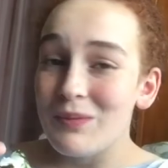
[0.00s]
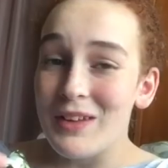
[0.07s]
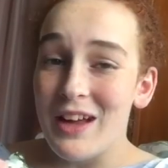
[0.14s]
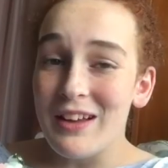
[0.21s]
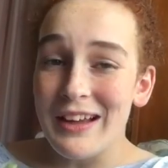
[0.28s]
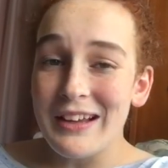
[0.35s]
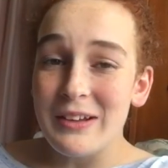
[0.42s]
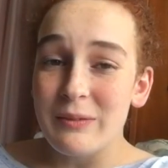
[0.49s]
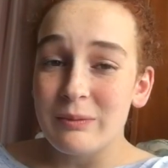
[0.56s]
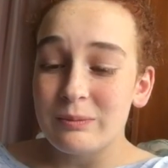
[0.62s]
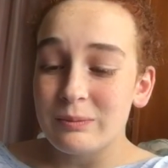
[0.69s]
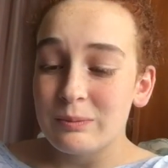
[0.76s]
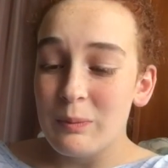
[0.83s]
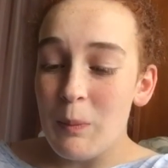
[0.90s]
I like it.
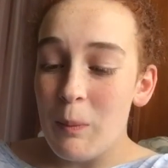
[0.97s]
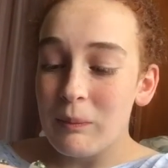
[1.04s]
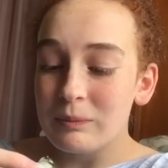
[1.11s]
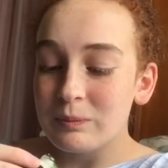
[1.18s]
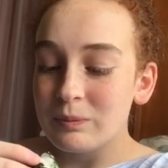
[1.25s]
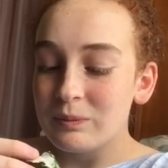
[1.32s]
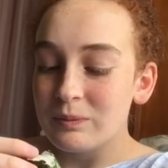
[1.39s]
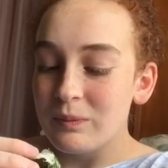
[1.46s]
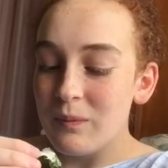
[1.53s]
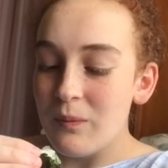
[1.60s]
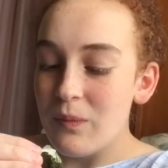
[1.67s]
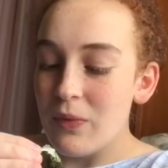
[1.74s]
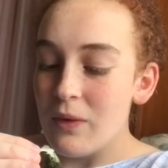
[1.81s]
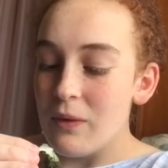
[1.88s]
Did it get to the
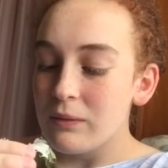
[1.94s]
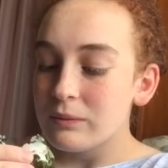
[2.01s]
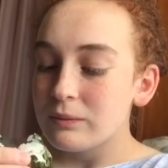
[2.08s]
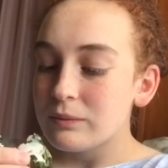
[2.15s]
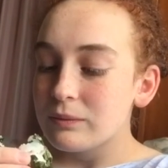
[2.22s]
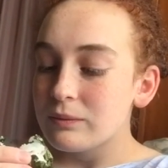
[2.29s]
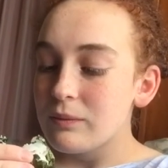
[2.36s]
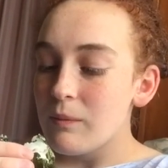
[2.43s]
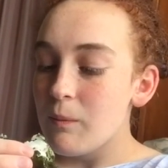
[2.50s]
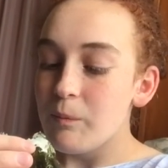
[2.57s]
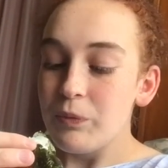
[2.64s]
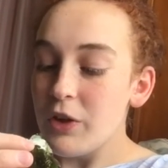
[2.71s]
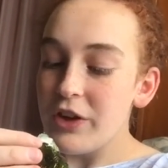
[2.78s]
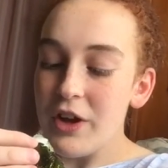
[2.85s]
filling?
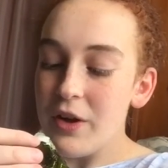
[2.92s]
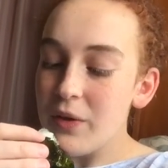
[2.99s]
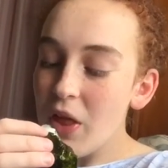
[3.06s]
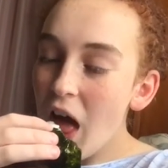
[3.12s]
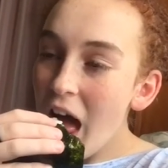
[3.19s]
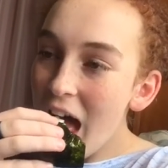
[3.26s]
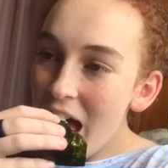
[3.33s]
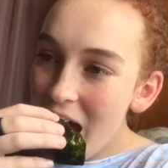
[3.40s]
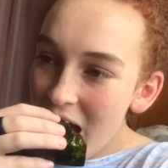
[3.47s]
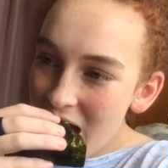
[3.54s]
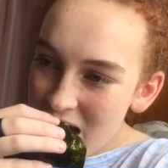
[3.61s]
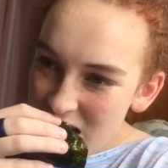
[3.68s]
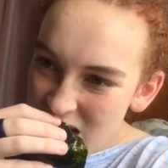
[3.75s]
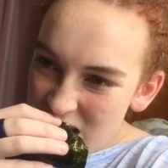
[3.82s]
Not yet. Mm.